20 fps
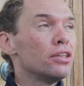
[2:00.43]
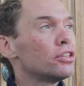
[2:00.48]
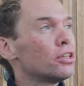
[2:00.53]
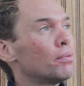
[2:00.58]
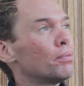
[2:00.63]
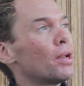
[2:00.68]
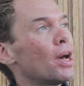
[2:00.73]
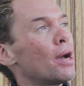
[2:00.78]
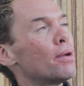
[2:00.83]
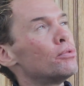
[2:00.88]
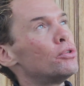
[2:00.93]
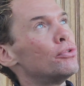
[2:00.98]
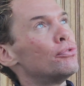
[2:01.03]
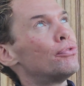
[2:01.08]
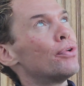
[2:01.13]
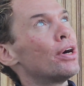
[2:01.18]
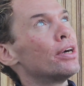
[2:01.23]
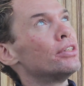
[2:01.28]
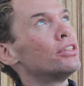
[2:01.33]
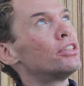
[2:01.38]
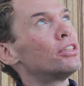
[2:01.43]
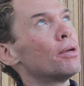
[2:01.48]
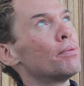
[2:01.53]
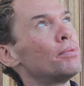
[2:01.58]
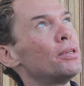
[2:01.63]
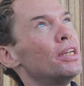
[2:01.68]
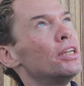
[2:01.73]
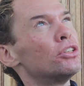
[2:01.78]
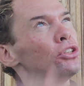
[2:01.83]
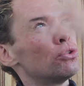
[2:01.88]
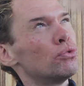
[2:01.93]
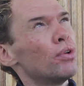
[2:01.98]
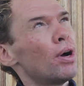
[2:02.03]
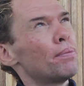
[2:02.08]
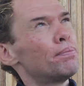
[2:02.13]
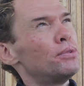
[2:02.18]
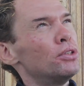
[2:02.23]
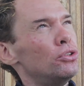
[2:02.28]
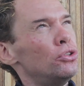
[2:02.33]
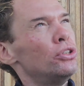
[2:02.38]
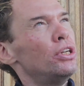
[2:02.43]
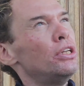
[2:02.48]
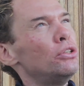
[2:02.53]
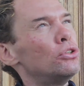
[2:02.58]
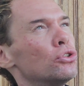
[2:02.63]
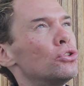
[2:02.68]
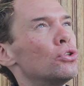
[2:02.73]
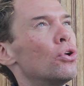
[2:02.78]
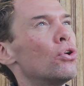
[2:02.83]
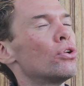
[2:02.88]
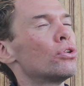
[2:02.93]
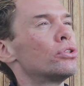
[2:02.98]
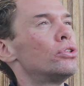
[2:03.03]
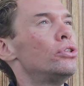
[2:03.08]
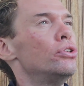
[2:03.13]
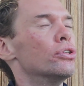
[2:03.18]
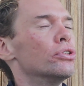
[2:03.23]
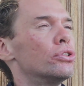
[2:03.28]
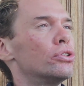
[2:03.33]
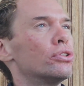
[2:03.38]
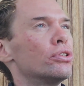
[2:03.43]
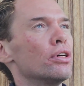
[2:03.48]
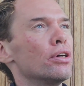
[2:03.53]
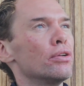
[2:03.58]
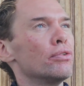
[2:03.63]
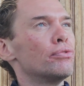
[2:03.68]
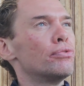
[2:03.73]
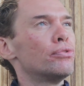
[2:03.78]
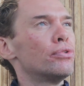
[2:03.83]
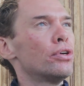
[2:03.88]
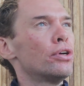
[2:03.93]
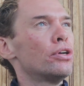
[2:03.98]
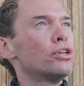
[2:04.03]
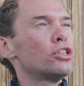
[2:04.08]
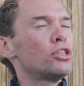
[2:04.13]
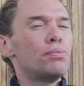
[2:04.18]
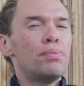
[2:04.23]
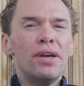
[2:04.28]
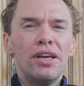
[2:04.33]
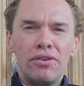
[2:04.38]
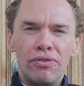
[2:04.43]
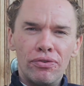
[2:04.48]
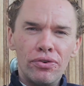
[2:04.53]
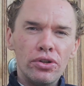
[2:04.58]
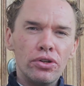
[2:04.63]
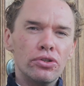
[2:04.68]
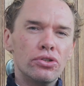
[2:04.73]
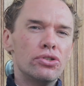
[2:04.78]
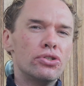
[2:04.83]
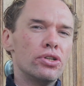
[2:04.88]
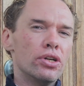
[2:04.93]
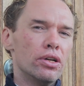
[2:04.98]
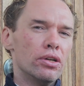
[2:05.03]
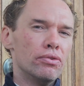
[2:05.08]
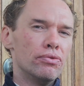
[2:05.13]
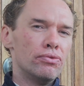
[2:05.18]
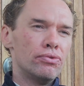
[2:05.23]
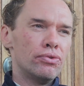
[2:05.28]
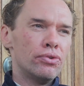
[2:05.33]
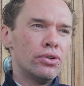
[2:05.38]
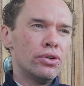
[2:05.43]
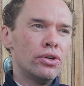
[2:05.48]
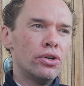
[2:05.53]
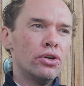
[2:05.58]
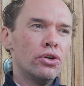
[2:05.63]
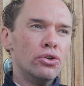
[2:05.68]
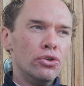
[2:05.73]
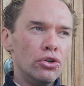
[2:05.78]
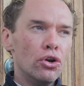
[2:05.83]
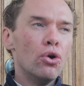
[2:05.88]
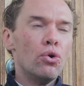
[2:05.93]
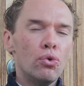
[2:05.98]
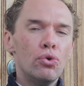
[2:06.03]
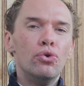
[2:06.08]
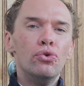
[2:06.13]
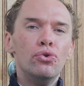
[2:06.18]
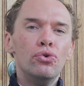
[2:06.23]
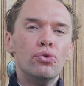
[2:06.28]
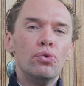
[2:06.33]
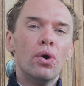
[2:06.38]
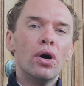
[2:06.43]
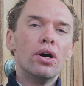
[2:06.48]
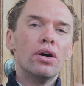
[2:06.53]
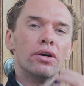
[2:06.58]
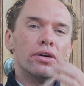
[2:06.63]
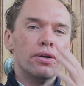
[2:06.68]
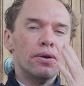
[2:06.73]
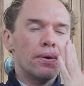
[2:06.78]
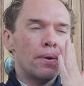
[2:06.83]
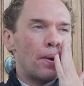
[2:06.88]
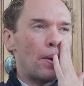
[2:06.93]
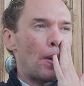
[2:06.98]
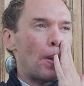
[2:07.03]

Sometimes you find something interrupted. You to talk to yourself. Speak for yourself. Know who you are.